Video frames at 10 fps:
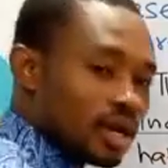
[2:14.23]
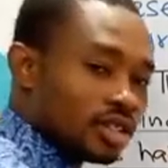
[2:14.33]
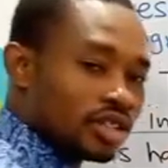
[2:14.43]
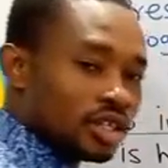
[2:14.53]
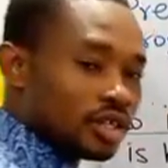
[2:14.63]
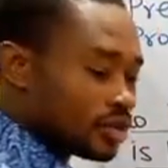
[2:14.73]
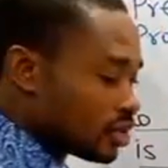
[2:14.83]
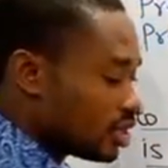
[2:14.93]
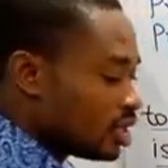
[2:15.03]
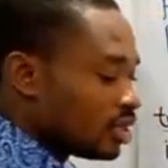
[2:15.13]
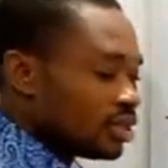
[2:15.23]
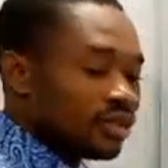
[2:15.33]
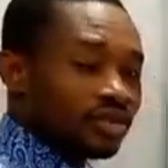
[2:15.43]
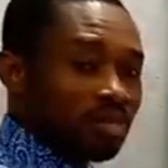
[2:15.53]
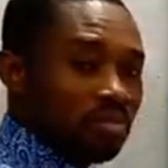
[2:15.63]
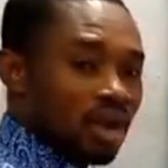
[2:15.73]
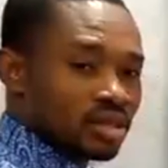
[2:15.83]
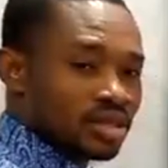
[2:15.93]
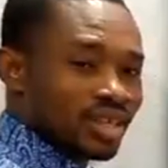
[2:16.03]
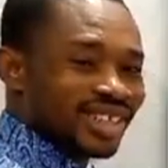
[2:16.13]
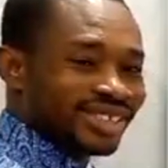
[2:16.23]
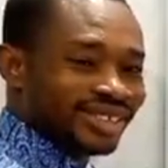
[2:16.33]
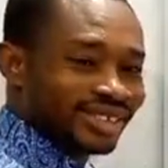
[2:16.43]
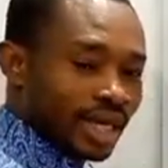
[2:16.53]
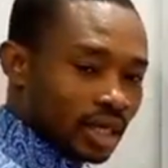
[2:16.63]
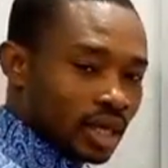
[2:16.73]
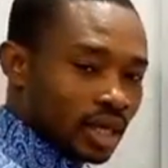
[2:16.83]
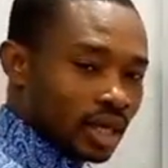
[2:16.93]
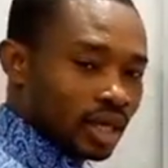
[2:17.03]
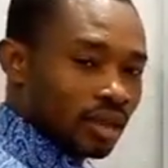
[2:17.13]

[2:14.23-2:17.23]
continuous, they must take